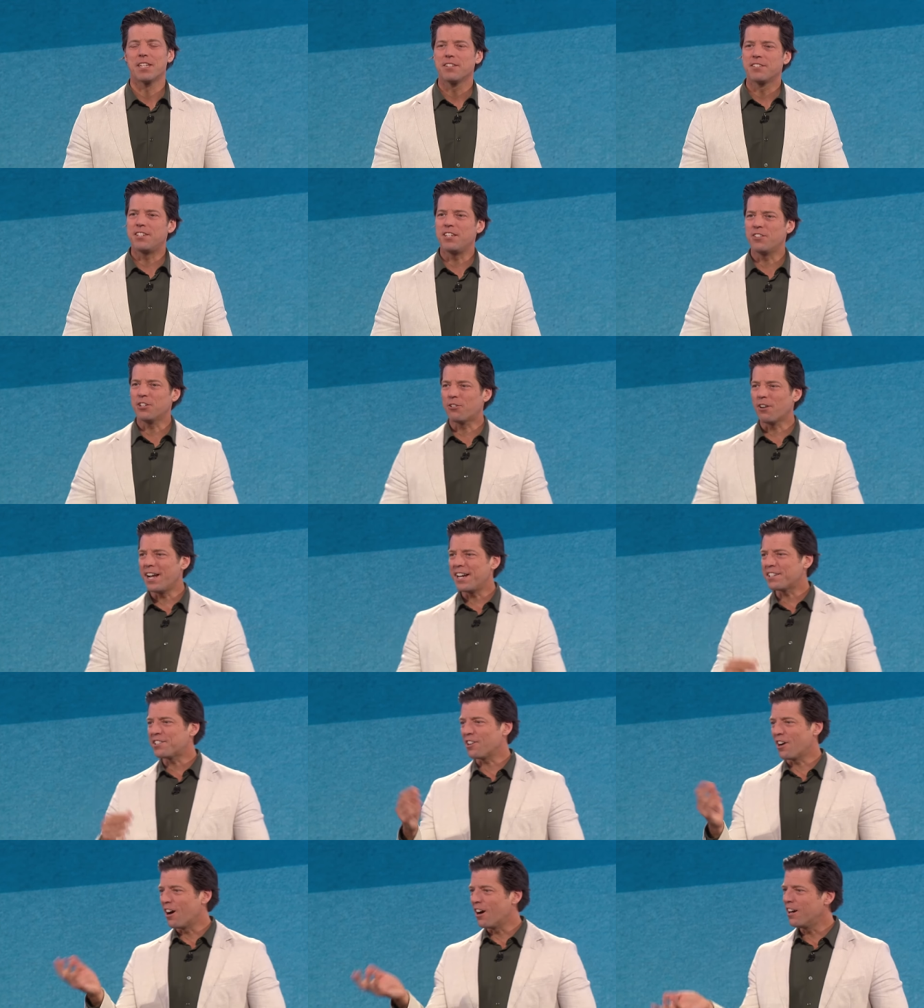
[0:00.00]
See, the
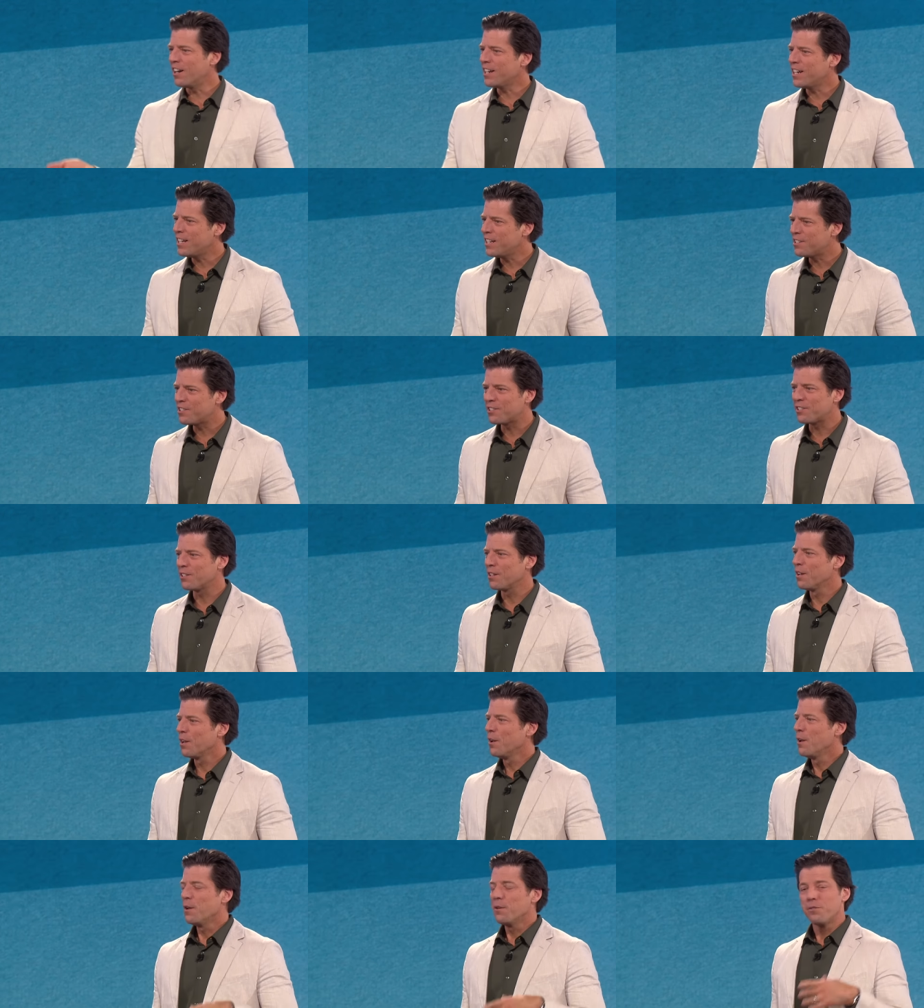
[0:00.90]
greatest
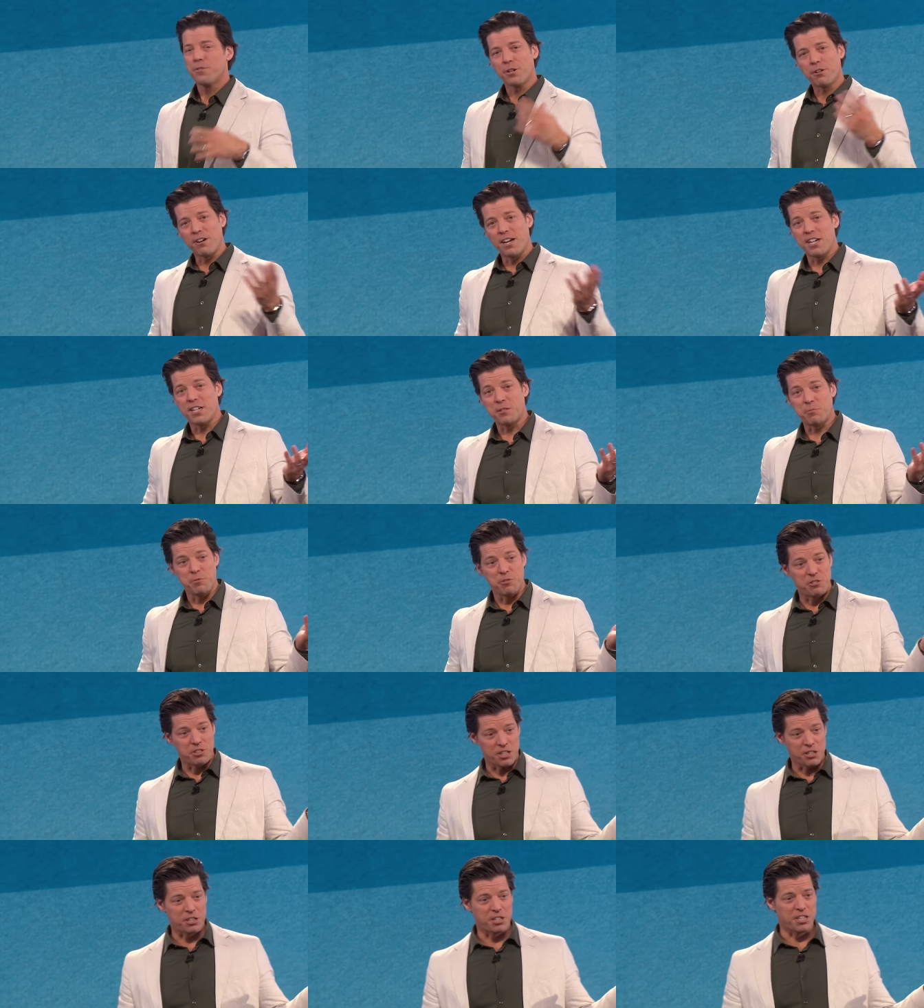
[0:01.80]
artists, the greatest
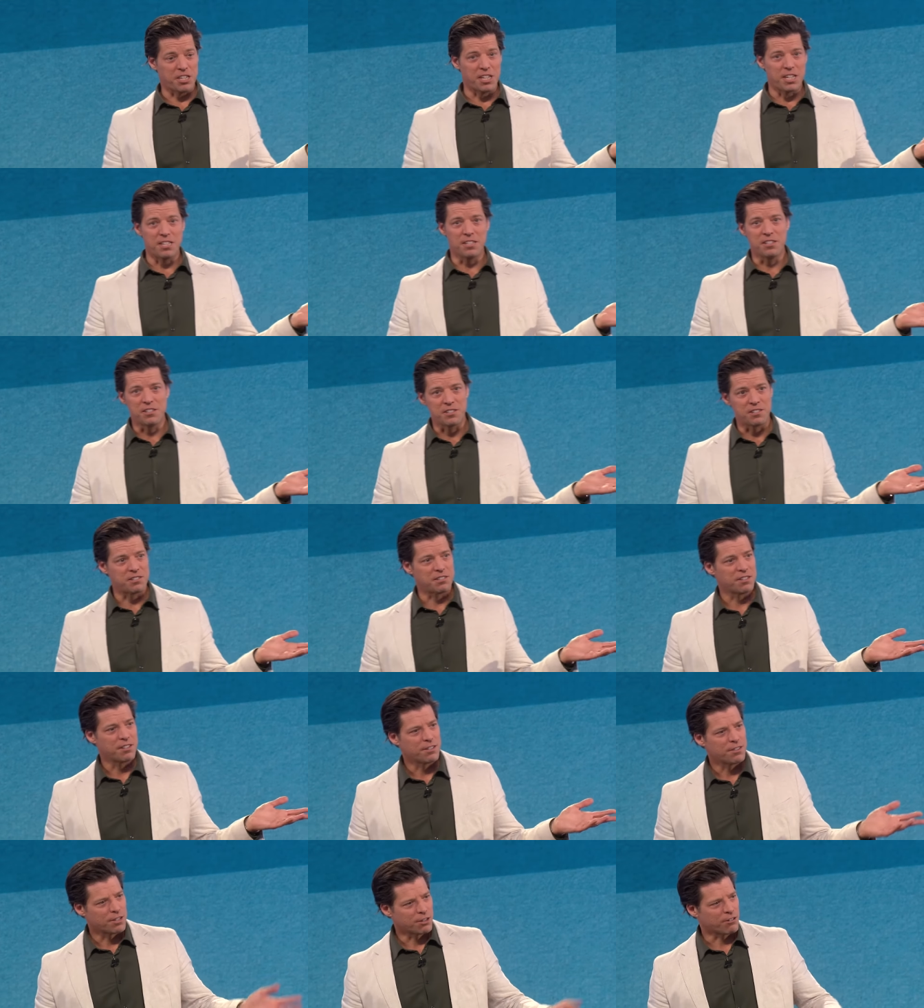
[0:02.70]

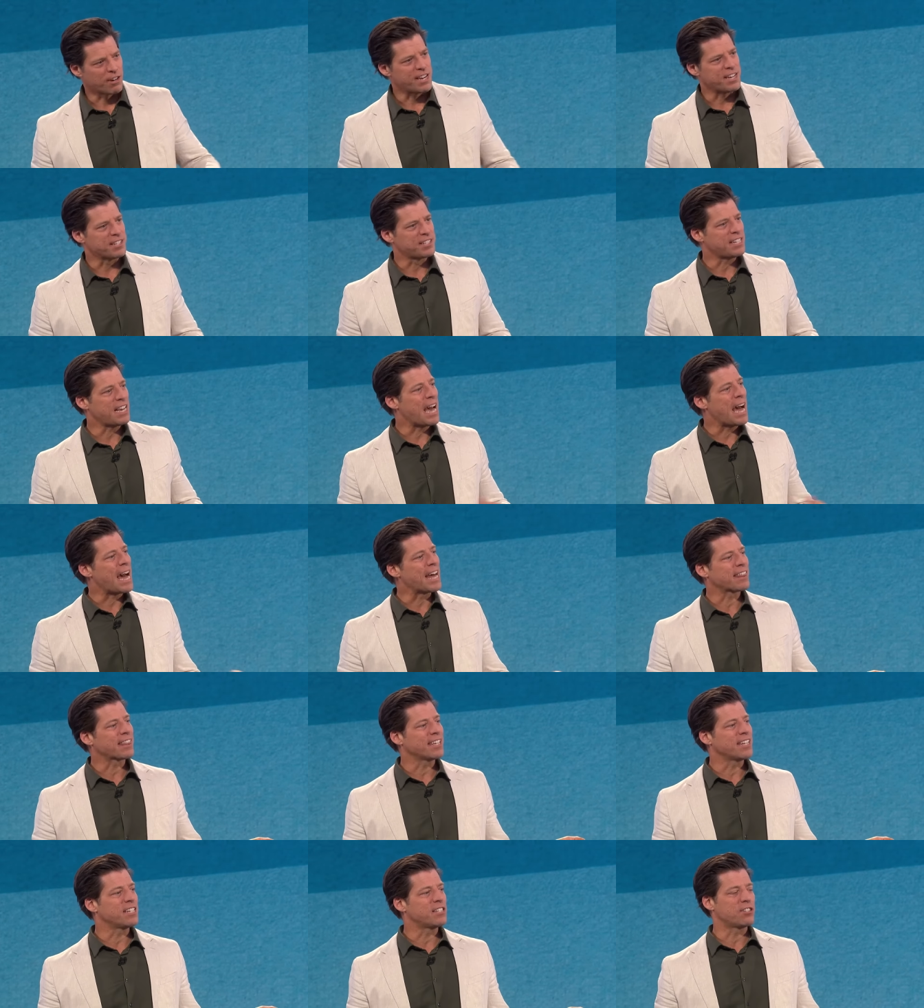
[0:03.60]
musicians, the greatest
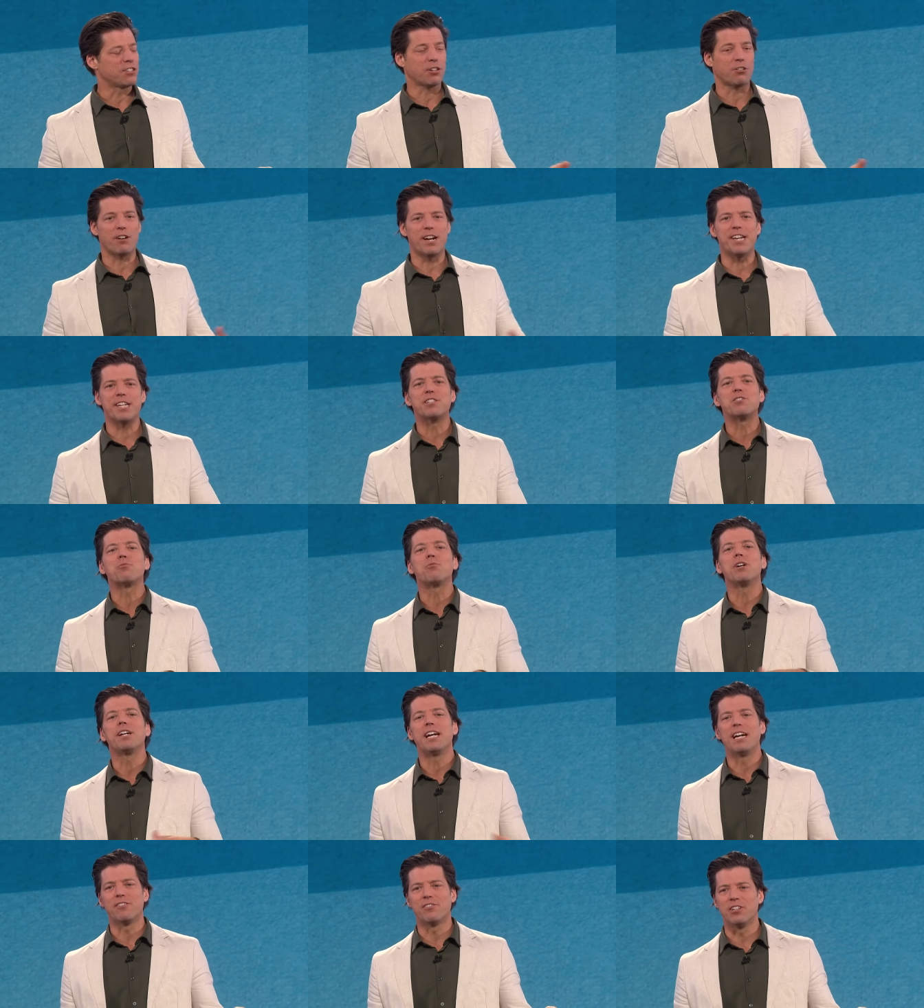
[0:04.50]
athletes, the greatest
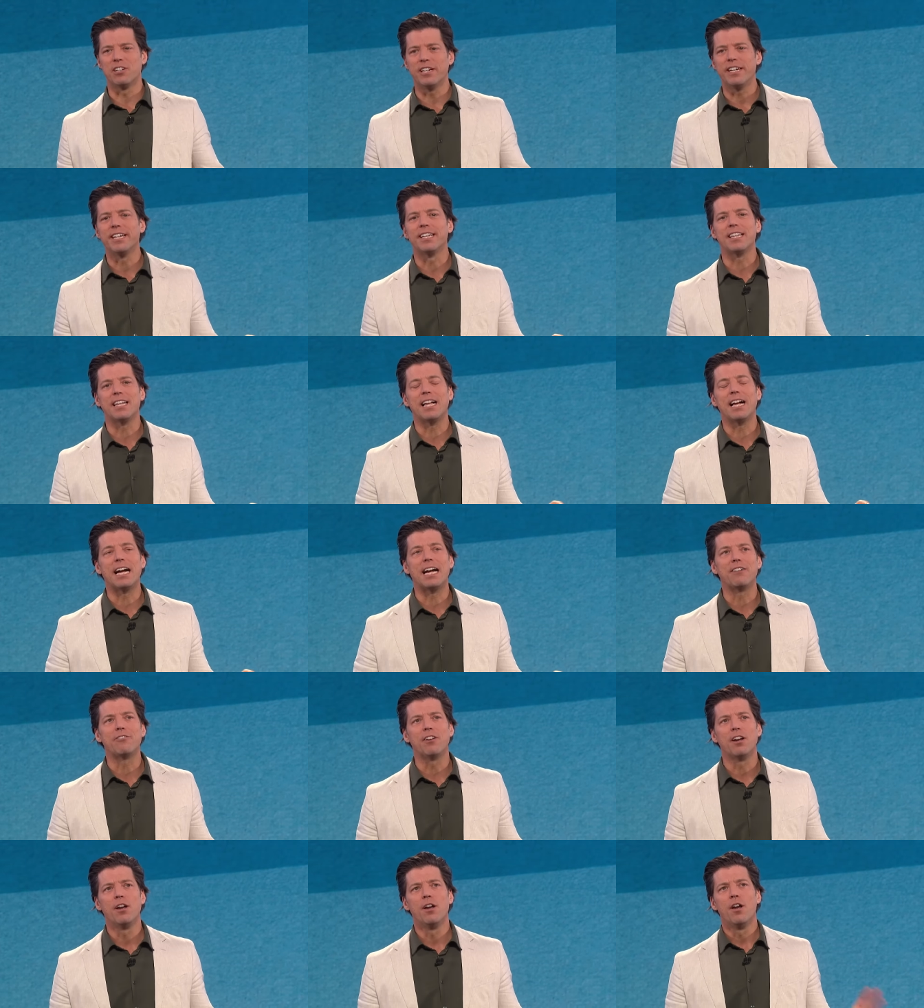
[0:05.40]
whatever in
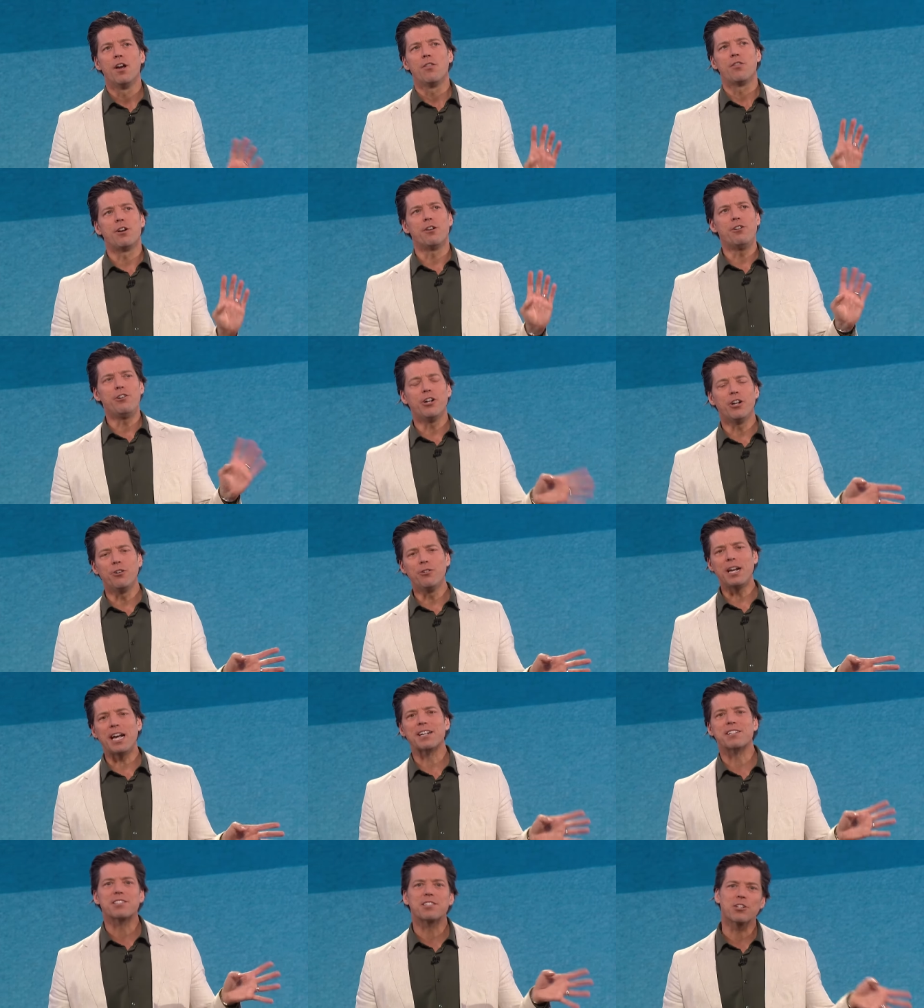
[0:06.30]
life, they're
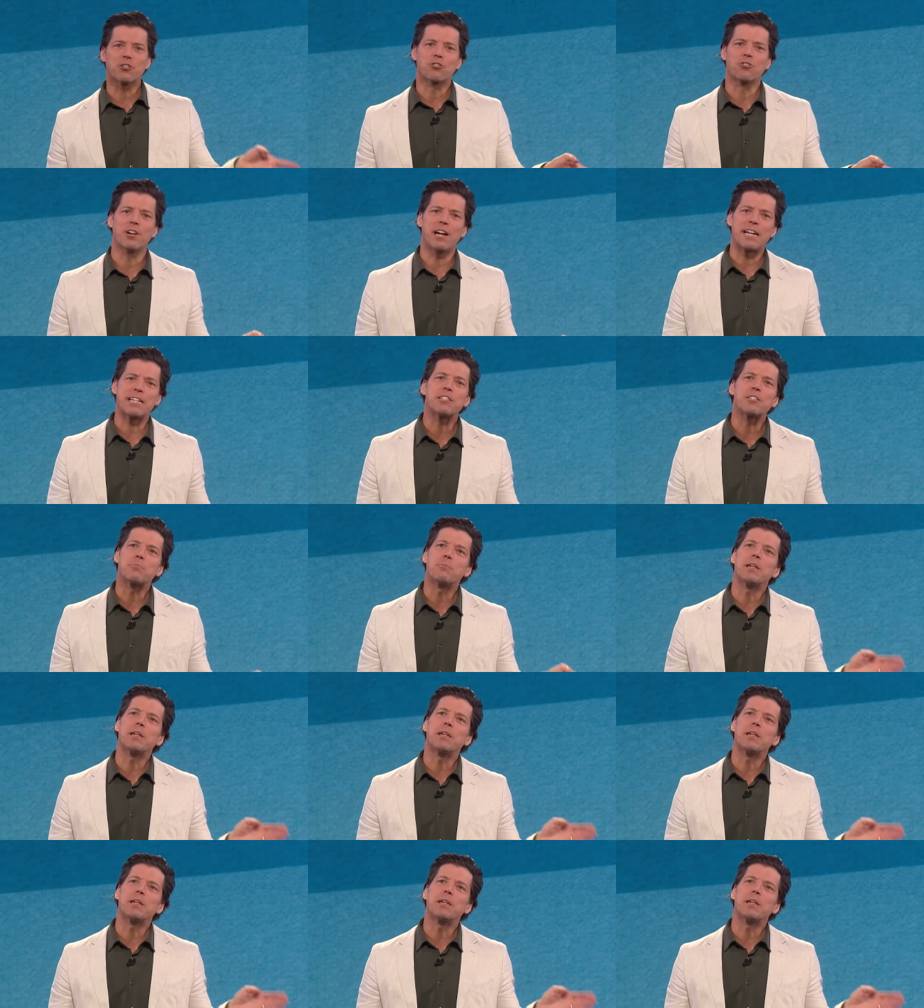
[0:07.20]
known as the greats